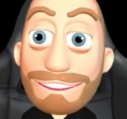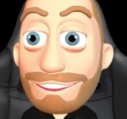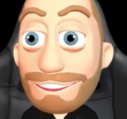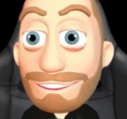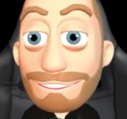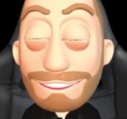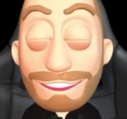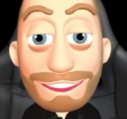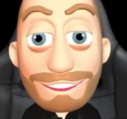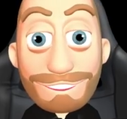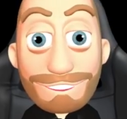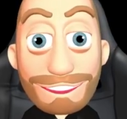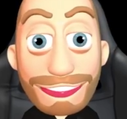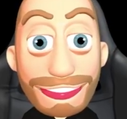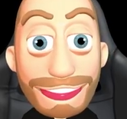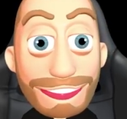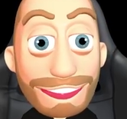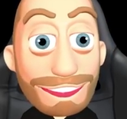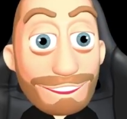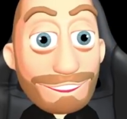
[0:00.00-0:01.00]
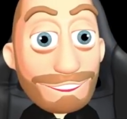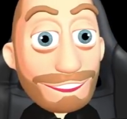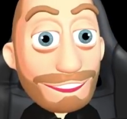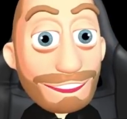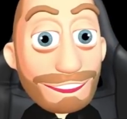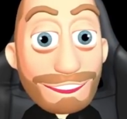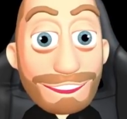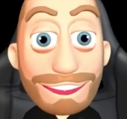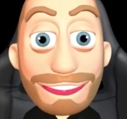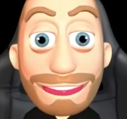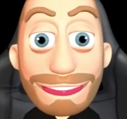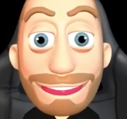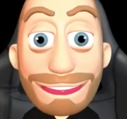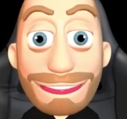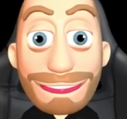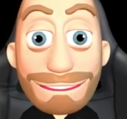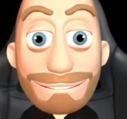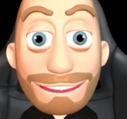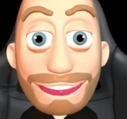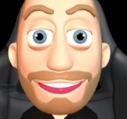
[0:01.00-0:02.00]
Would we
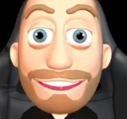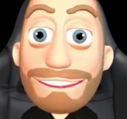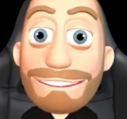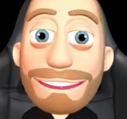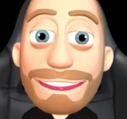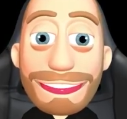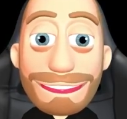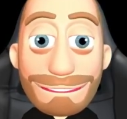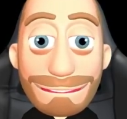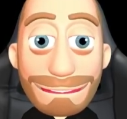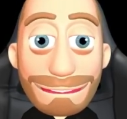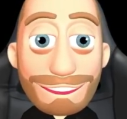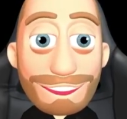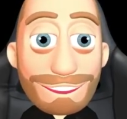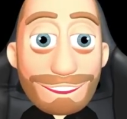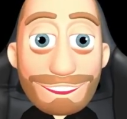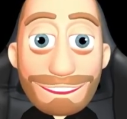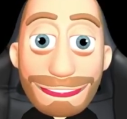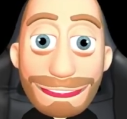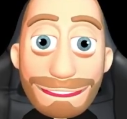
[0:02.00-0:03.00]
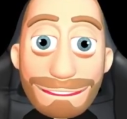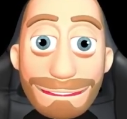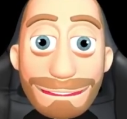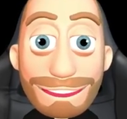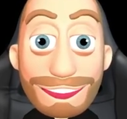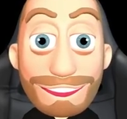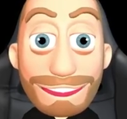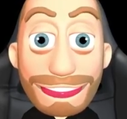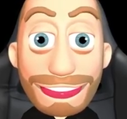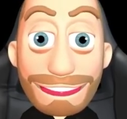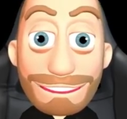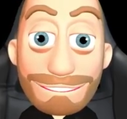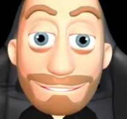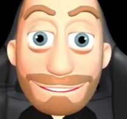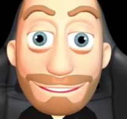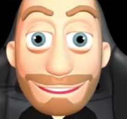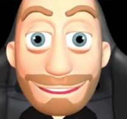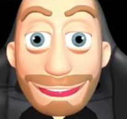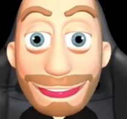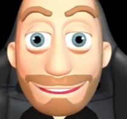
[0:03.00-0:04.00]
have loved that when this tracker was up ready to
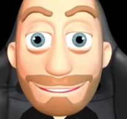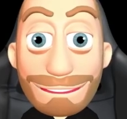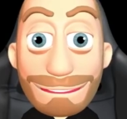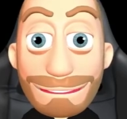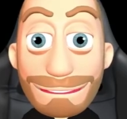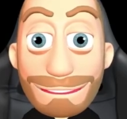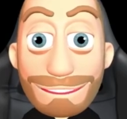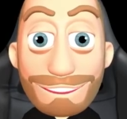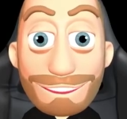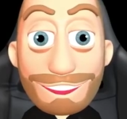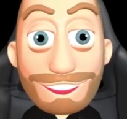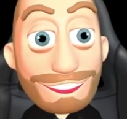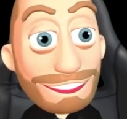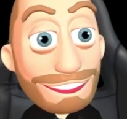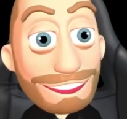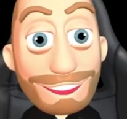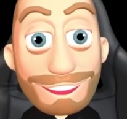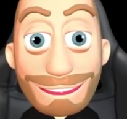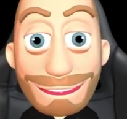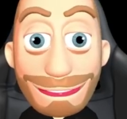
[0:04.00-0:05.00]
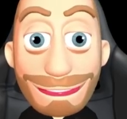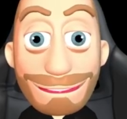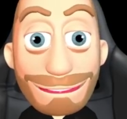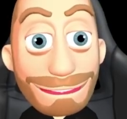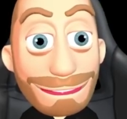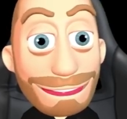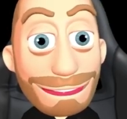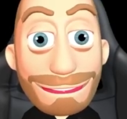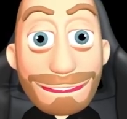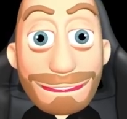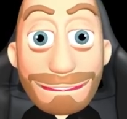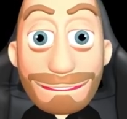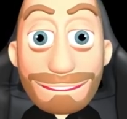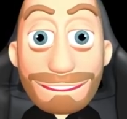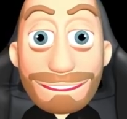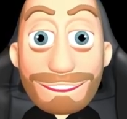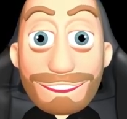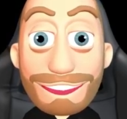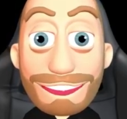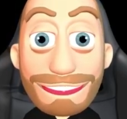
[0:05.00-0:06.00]
capture this first one? Heck yes,
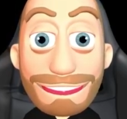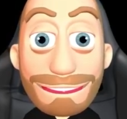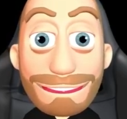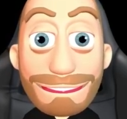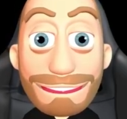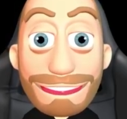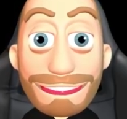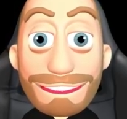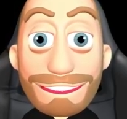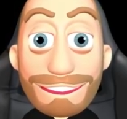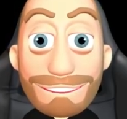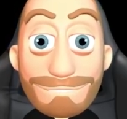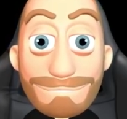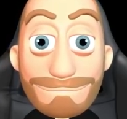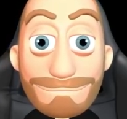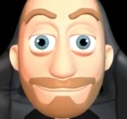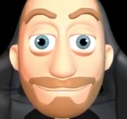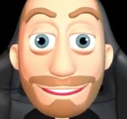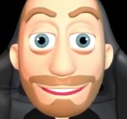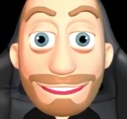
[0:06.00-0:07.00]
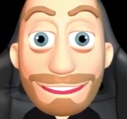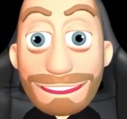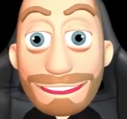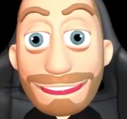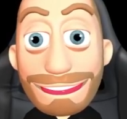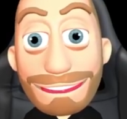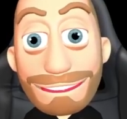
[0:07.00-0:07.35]
because we could have looked real slick.